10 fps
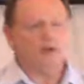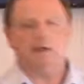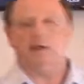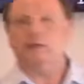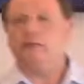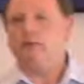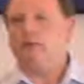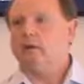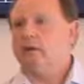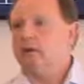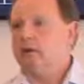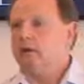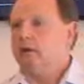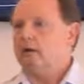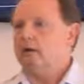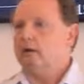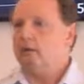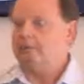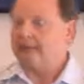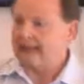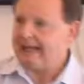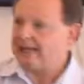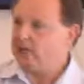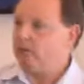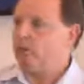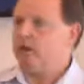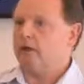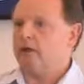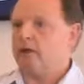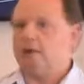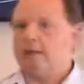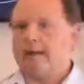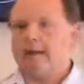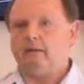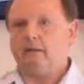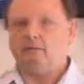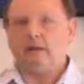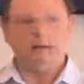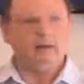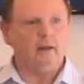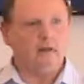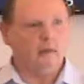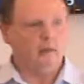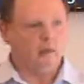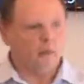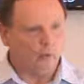workers, complaints, workers' complaints committees,